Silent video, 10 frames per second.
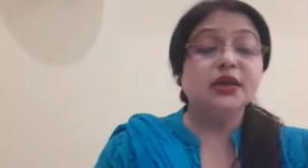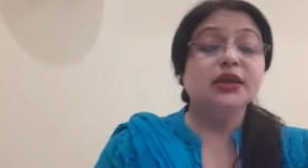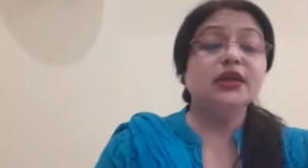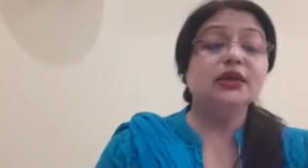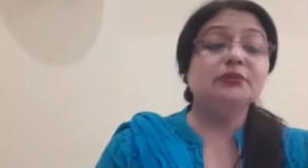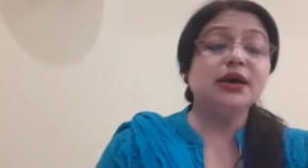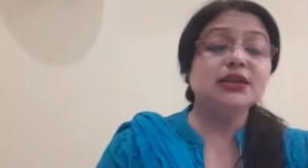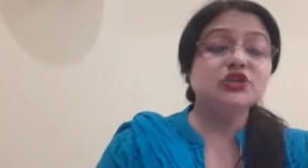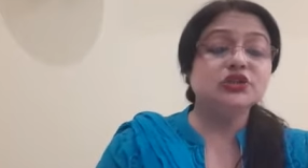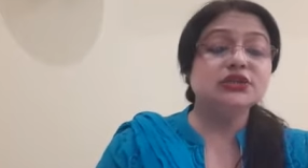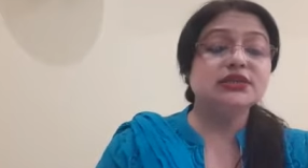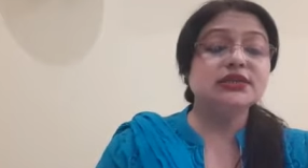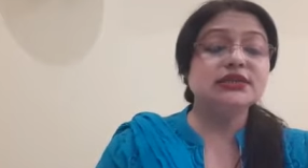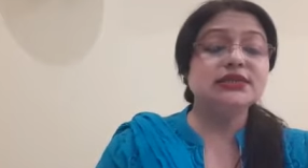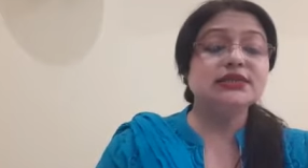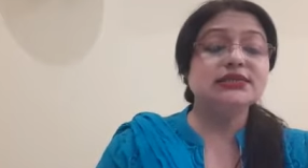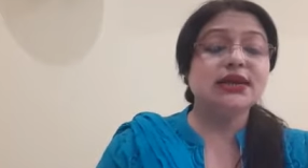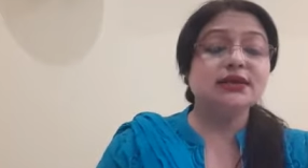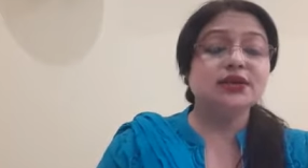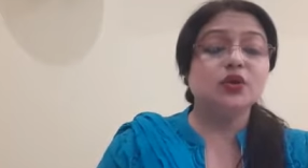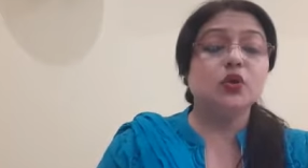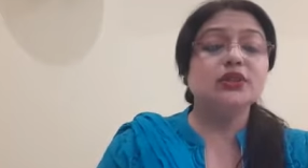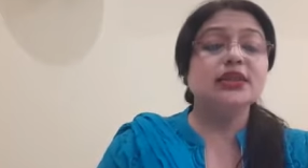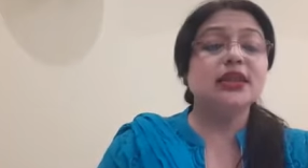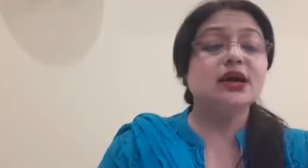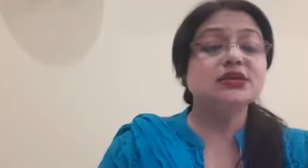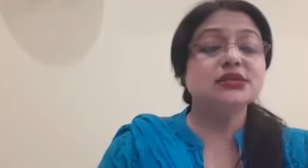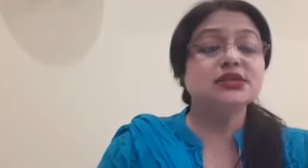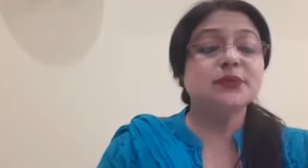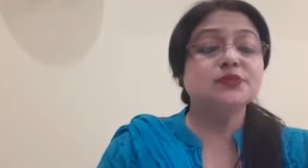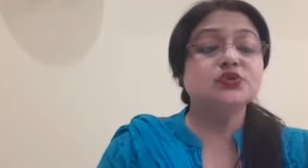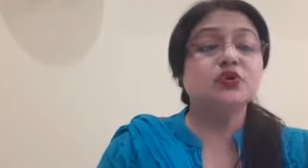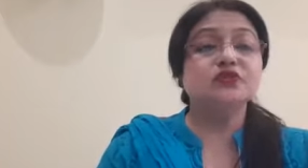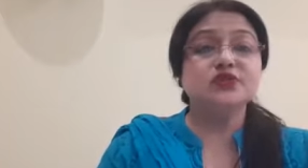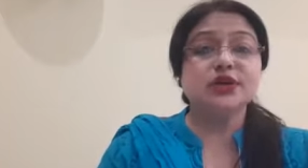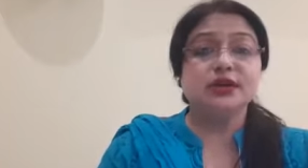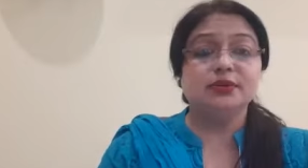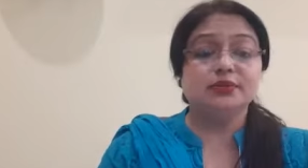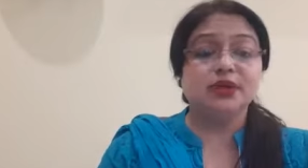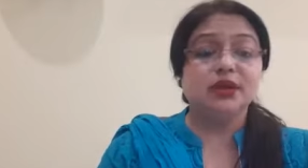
He imagines that he is standing on the last steps of time.